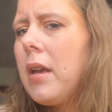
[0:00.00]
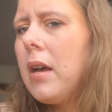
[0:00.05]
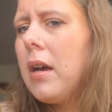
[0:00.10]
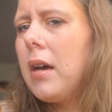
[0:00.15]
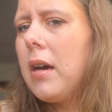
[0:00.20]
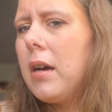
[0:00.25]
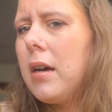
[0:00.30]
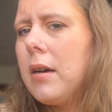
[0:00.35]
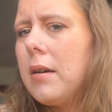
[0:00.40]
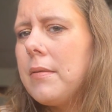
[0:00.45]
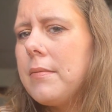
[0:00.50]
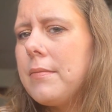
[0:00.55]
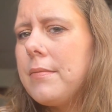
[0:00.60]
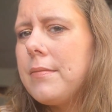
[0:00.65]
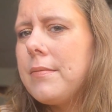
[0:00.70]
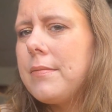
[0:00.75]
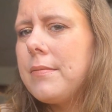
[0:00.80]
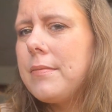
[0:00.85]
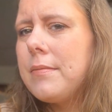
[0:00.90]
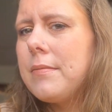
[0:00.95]

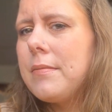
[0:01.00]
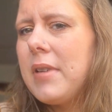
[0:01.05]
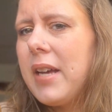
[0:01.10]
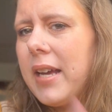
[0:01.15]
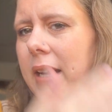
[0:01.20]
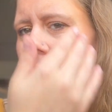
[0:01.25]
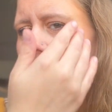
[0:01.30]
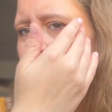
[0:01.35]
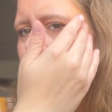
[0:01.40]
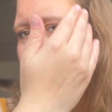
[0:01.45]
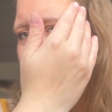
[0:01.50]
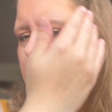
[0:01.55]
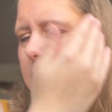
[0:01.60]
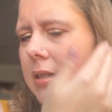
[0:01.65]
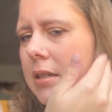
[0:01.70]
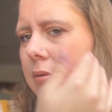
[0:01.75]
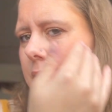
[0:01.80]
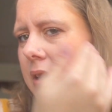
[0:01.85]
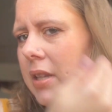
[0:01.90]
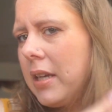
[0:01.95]
I kind of
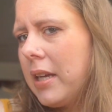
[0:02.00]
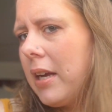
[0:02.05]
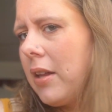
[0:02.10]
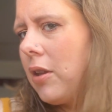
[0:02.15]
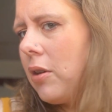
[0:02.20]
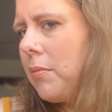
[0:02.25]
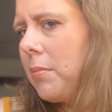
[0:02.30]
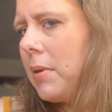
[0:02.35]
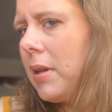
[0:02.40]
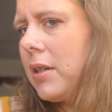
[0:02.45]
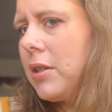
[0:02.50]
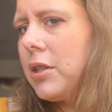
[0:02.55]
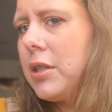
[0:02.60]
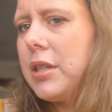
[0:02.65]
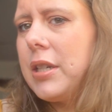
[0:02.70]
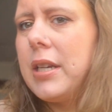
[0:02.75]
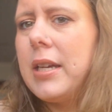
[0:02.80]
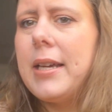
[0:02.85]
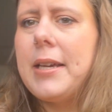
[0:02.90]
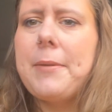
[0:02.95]
mixed it with a yellow blush
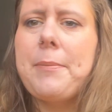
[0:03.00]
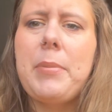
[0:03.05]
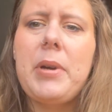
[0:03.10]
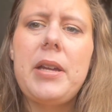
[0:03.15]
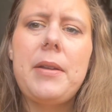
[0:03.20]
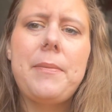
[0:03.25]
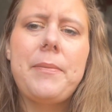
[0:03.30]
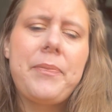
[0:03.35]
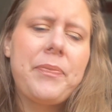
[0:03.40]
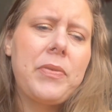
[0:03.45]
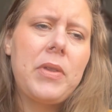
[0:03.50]
today, but